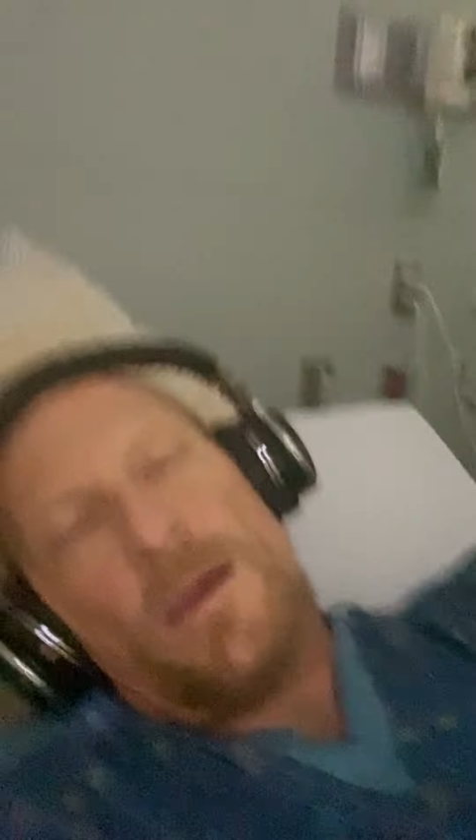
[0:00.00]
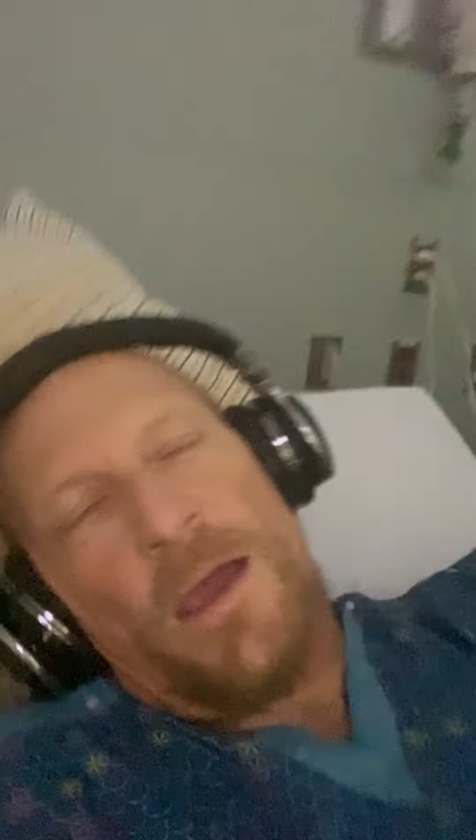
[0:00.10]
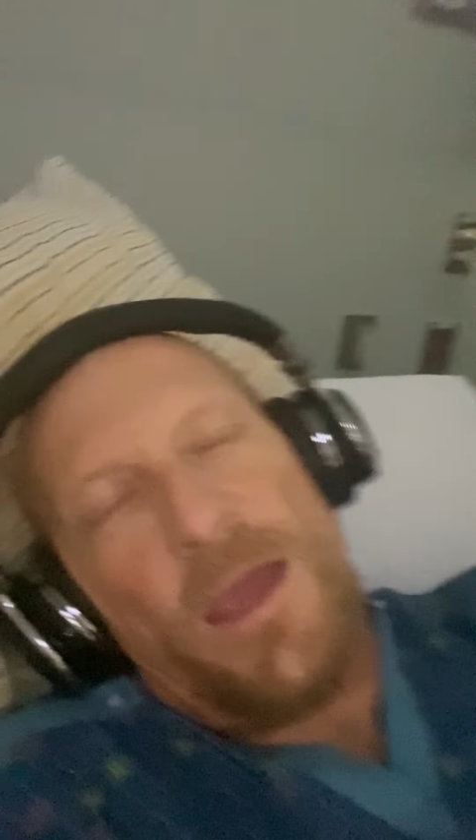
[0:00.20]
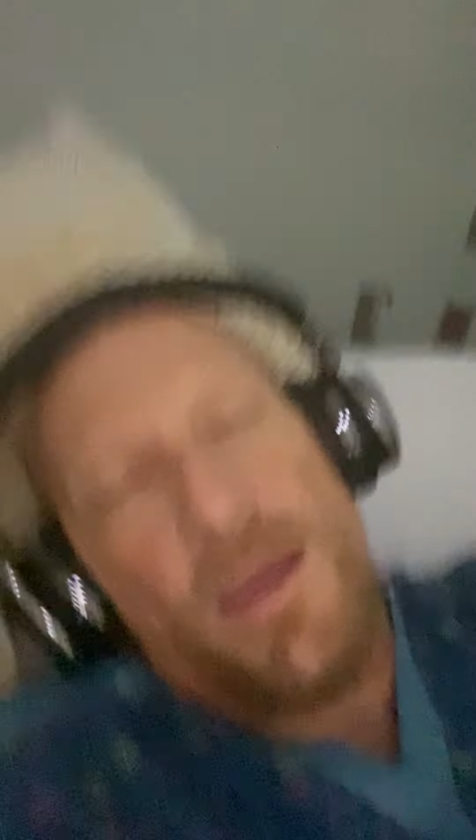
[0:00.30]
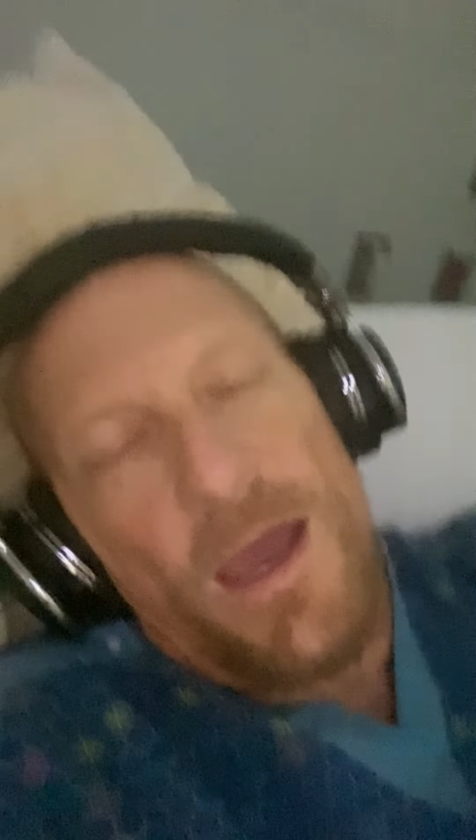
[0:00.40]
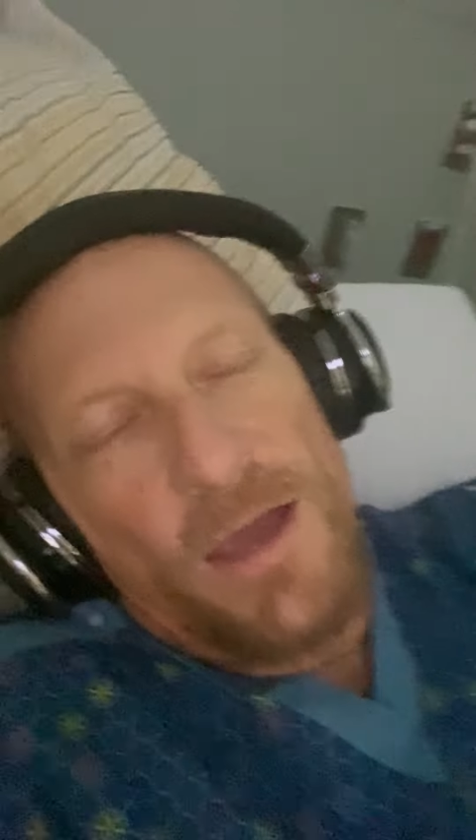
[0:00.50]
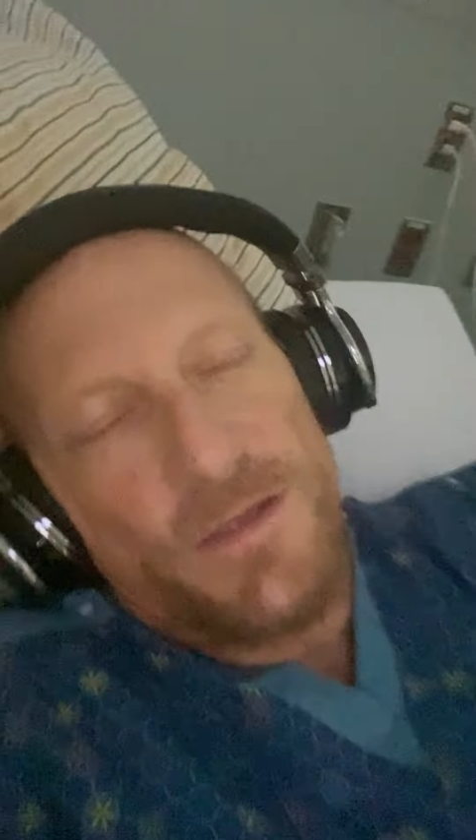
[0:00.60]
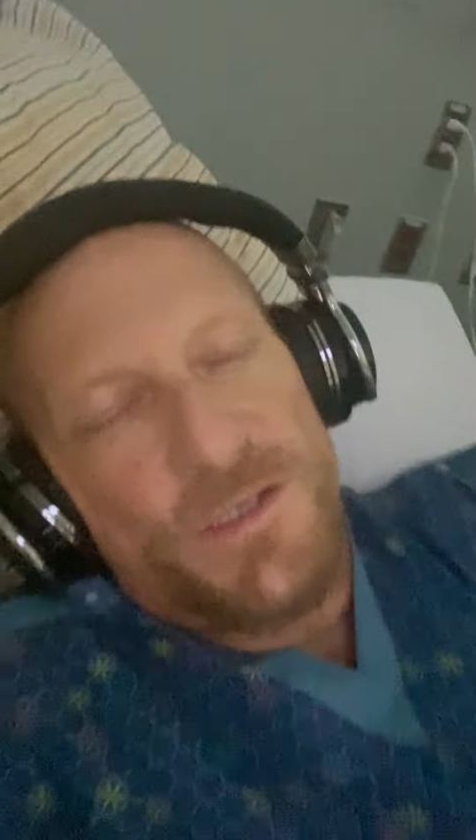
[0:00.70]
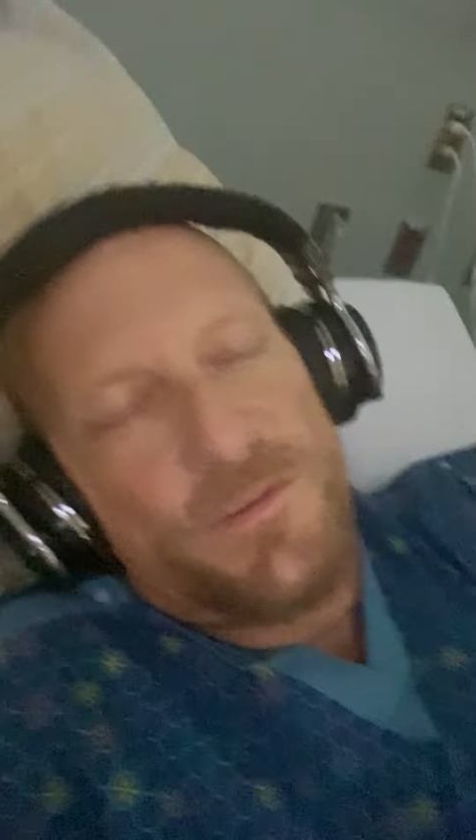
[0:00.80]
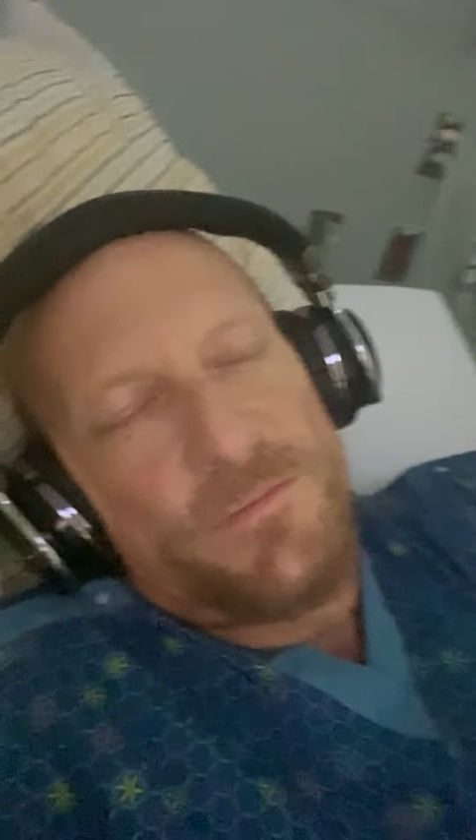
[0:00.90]
Hey
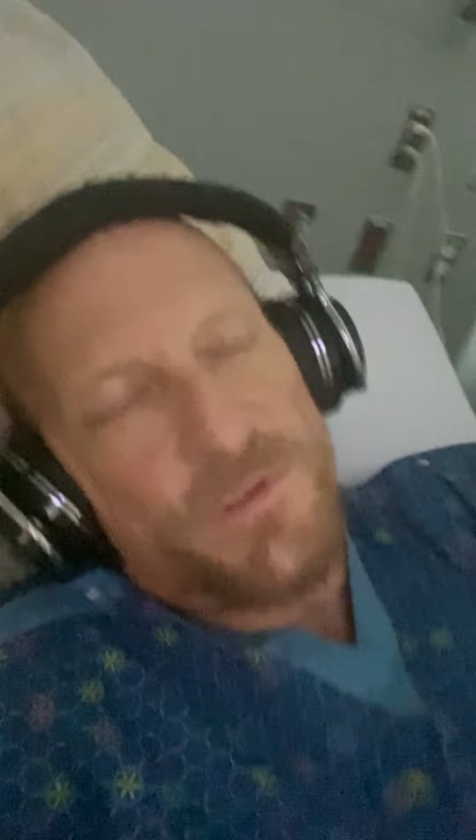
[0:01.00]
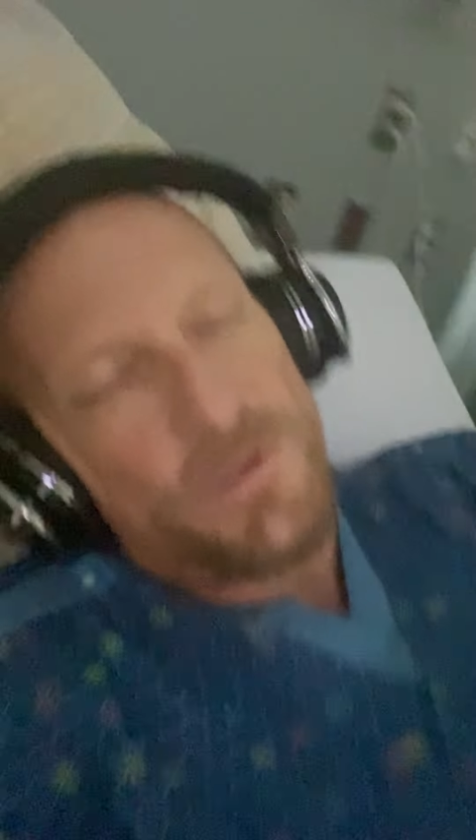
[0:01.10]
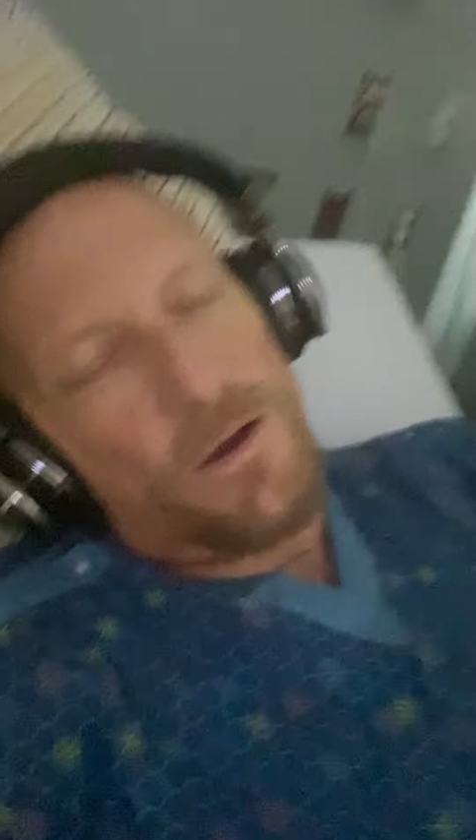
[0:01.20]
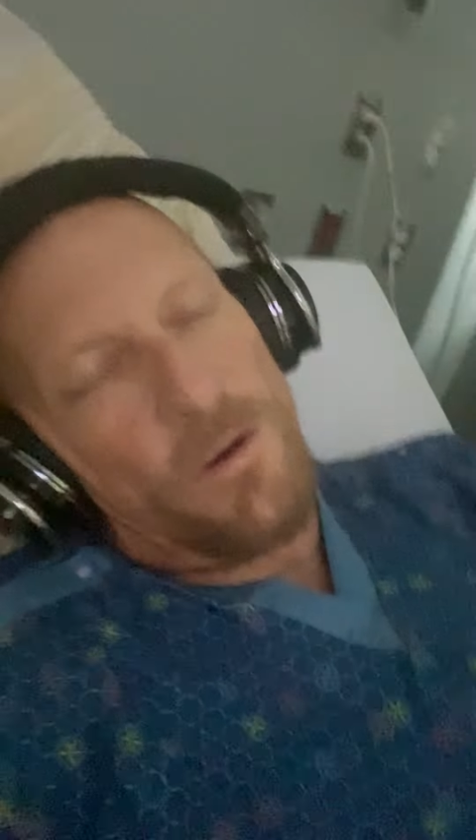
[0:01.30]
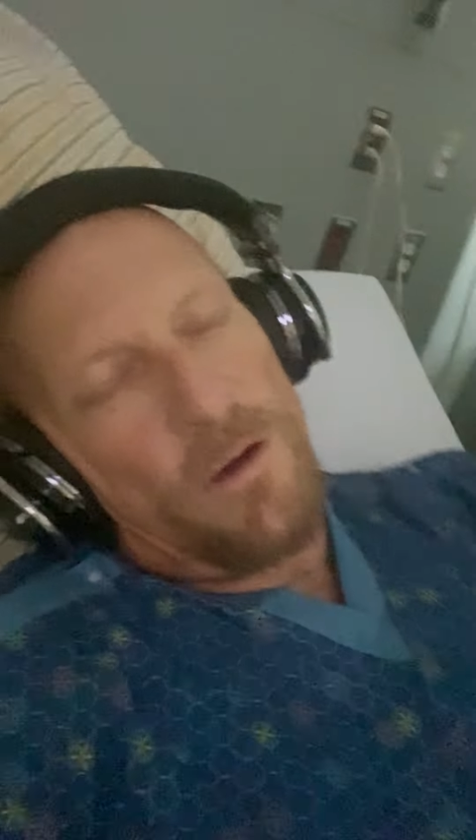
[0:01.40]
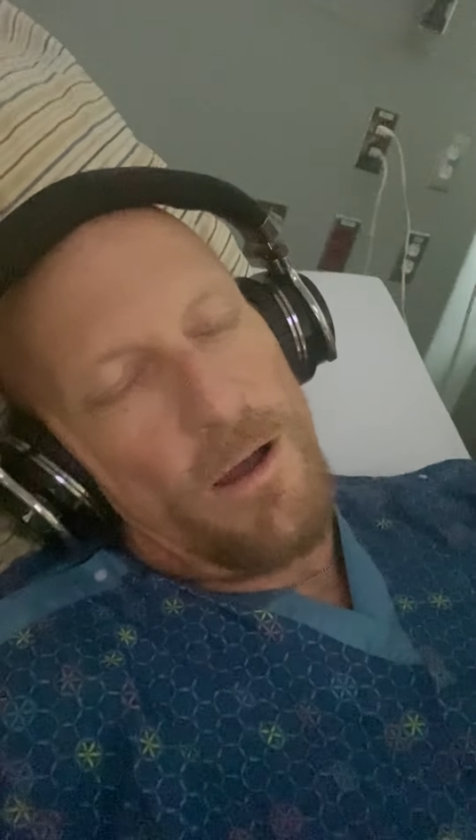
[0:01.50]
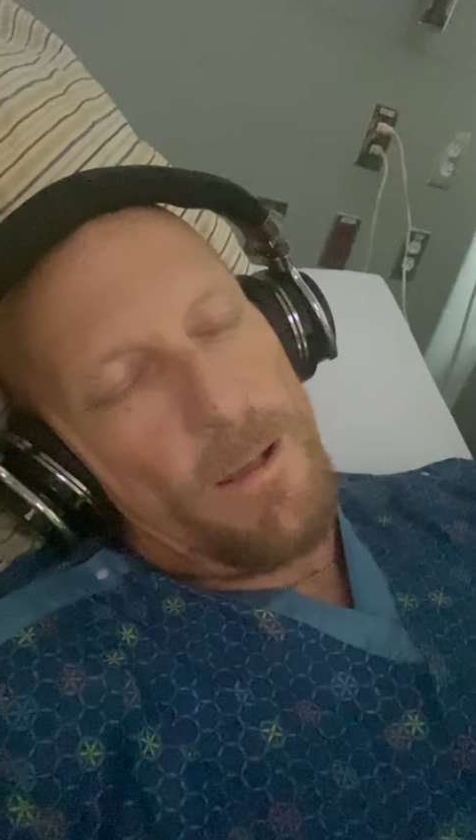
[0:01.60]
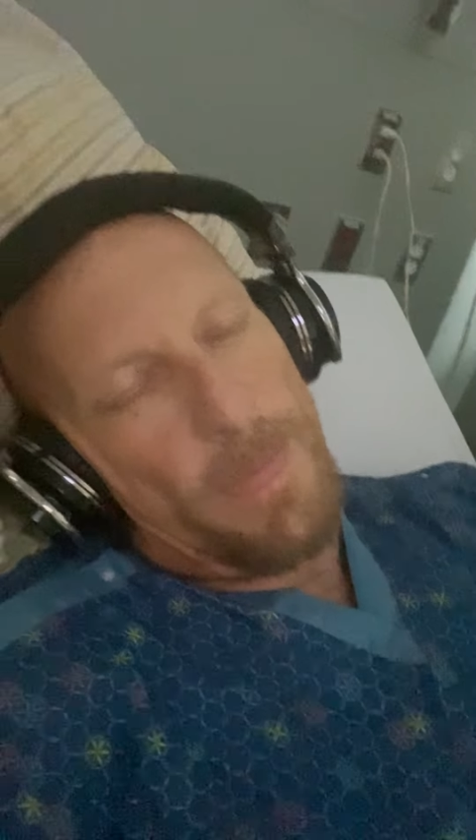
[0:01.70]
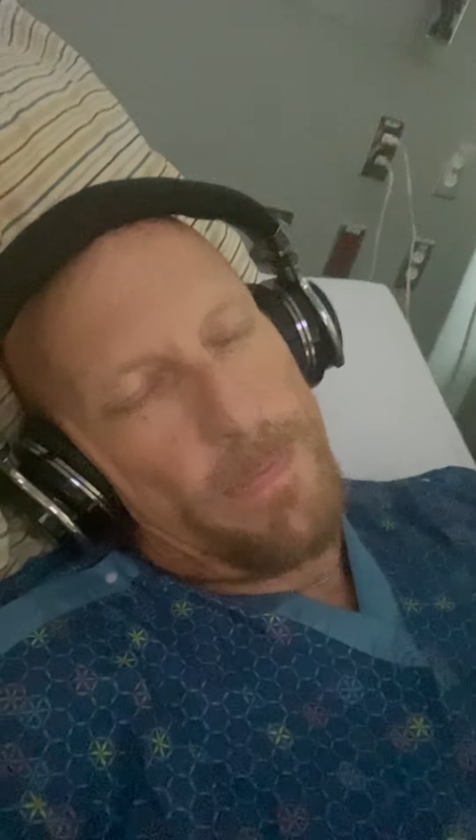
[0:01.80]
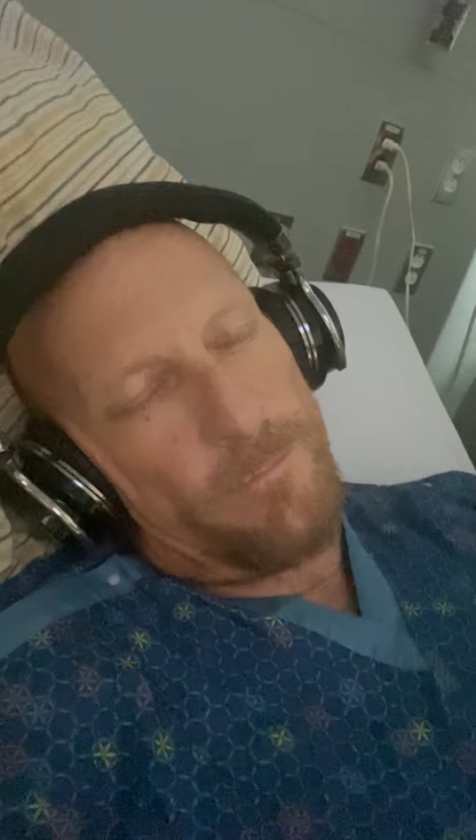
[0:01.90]
guys, so
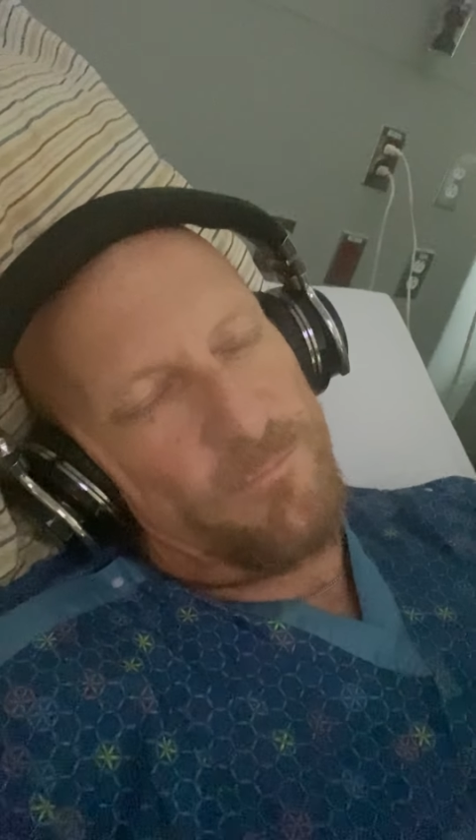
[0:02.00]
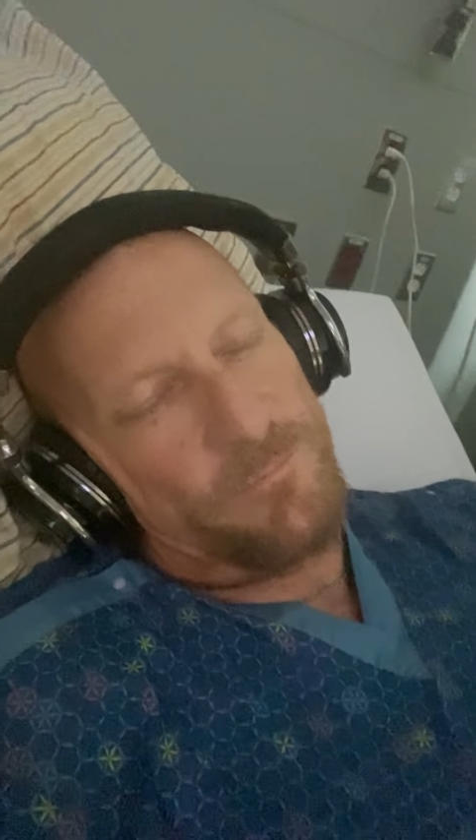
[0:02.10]
um,